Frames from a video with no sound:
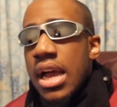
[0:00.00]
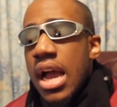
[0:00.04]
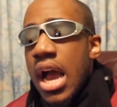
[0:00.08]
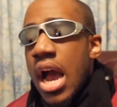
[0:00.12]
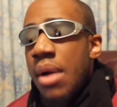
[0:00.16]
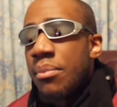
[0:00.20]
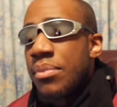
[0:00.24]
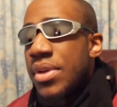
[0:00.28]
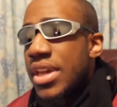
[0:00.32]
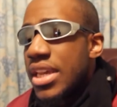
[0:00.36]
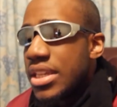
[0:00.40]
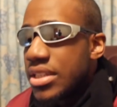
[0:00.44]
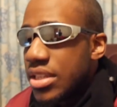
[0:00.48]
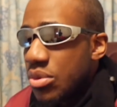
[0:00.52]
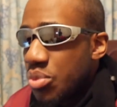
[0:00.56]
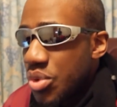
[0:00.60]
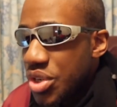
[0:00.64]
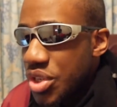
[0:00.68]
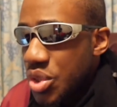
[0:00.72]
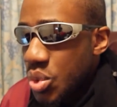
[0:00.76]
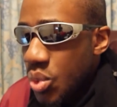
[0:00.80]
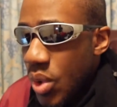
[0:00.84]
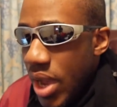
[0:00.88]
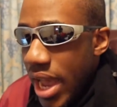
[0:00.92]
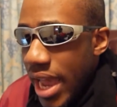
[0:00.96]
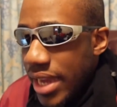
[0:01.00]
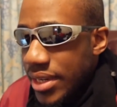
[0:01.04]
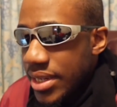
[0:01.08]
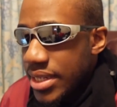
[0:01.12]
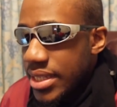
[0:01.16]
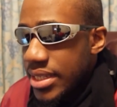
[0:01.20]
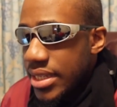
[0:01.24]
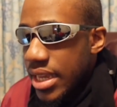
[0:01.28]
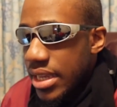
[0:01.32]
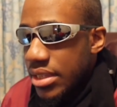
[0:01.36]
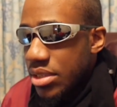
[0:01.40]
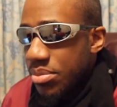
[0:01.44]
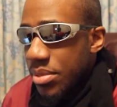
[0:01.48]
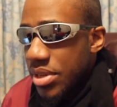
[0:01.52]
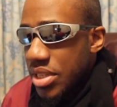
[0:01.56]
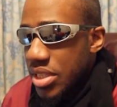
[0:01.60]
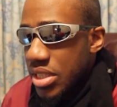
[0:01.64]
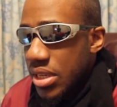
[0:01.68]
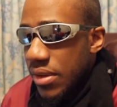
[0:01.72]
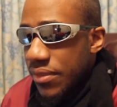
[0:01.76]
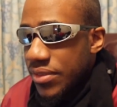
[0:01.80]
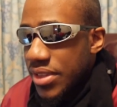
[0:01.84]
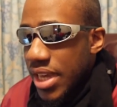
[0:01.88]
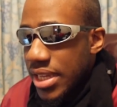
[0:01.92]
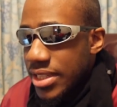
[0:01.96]
amazing. Which is why I just say to
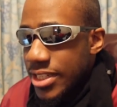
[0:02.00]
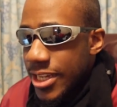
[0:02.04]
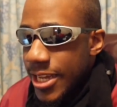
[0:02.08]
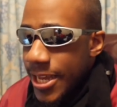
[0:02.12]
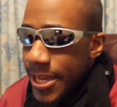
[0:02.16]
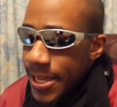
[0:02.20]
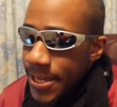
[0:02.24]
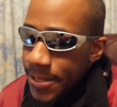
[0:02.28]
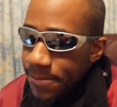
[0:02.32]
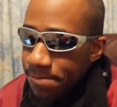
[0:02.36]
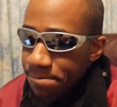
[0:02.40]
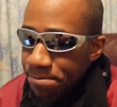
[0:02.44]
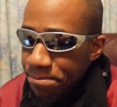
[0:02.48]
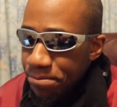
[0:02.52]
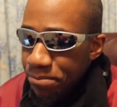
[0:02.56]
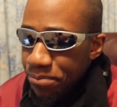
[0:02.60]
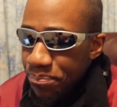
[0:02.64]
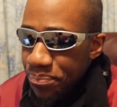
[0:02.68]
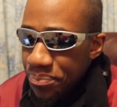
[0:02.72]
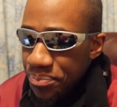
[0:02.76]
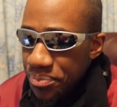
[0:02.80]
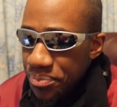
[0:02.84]
myself that